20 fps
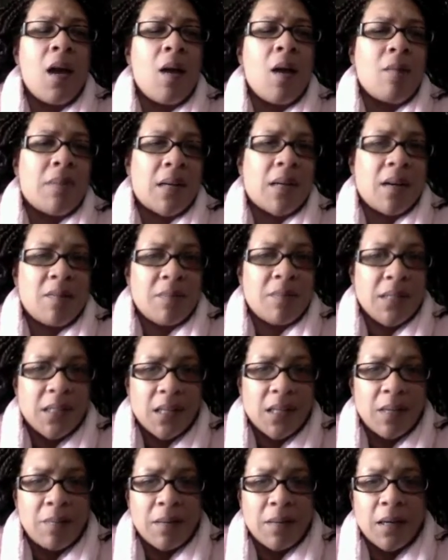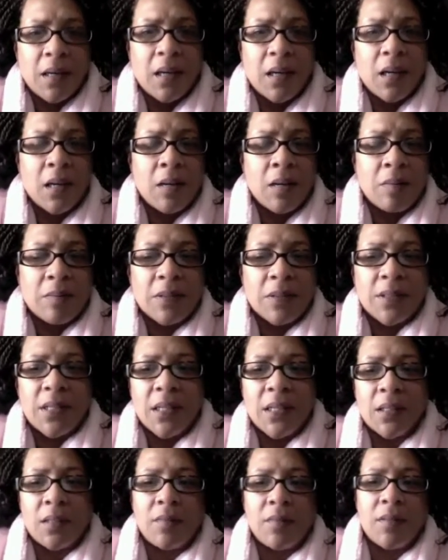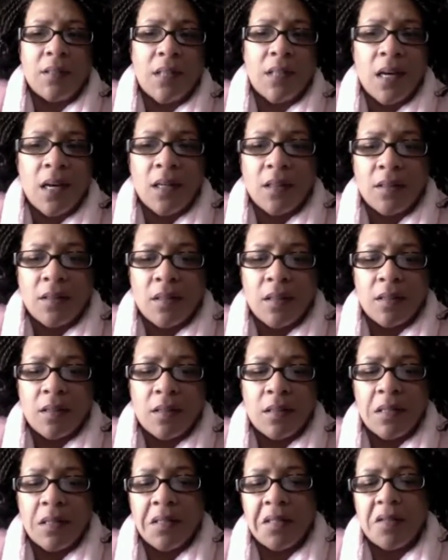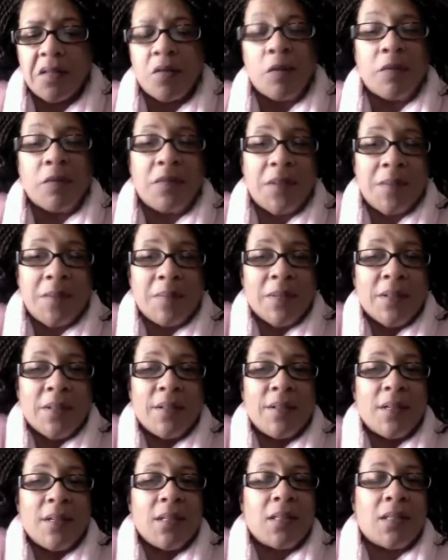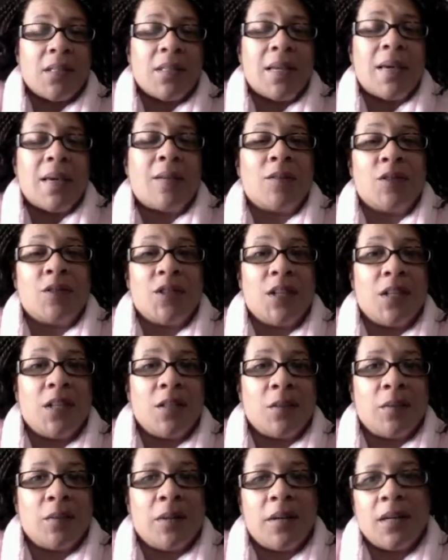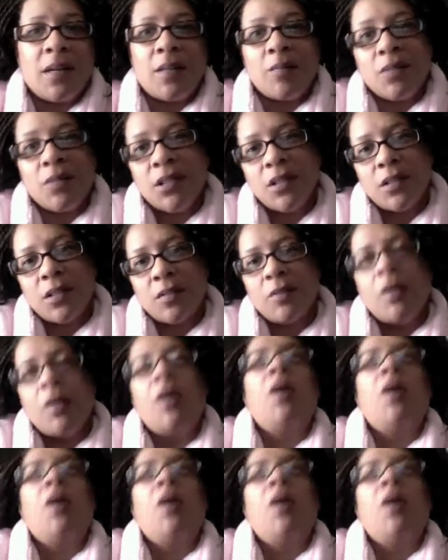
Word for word: but I've been keeping it in protective styles since November it is now January which is